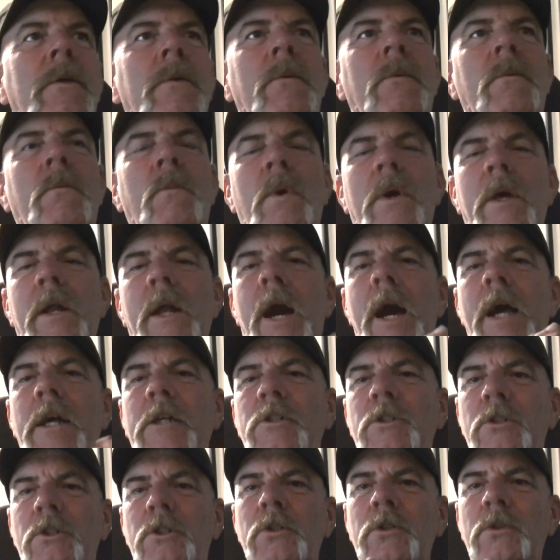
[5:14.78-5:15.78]
When I
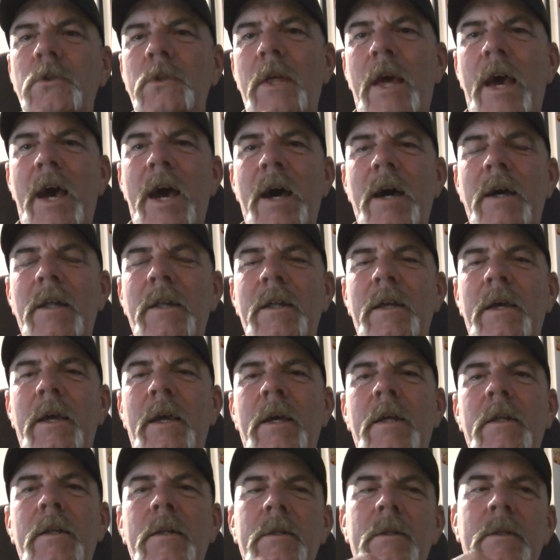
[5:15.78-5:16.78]
do that
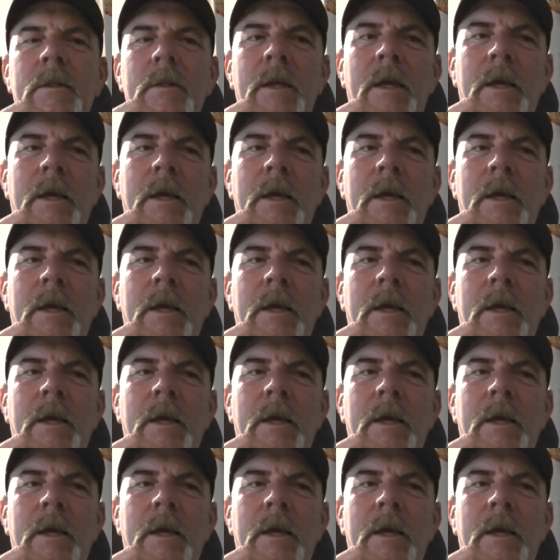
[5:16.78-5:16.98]
and